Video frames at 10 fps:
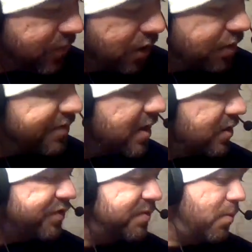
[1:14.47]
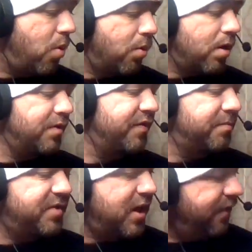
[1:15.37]
It looks like there's some horror,
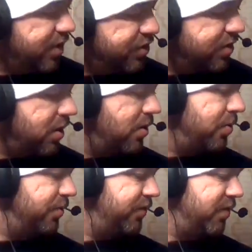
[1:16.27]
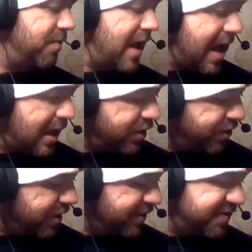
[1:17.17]
some TV shows, some
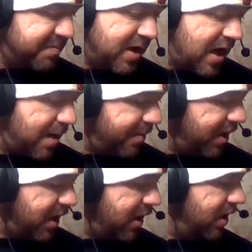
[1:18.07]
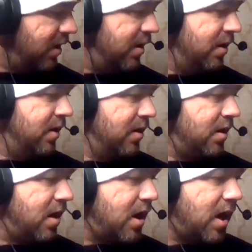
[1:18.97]
action, some comedy,
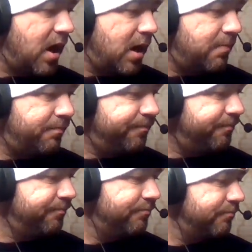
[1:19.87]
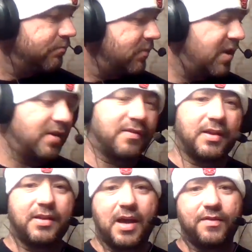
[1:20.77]
things
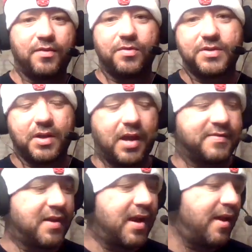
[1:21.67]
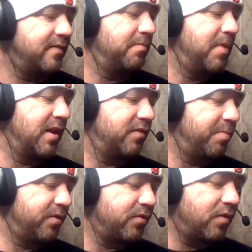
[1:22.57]
like that. So it's a nice mix,
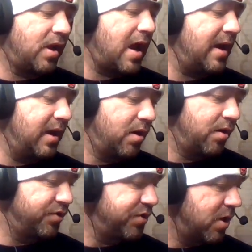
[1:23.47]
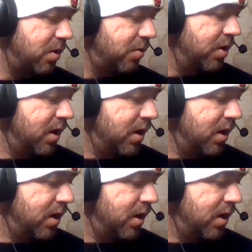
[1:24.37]
but there's a lot here to show.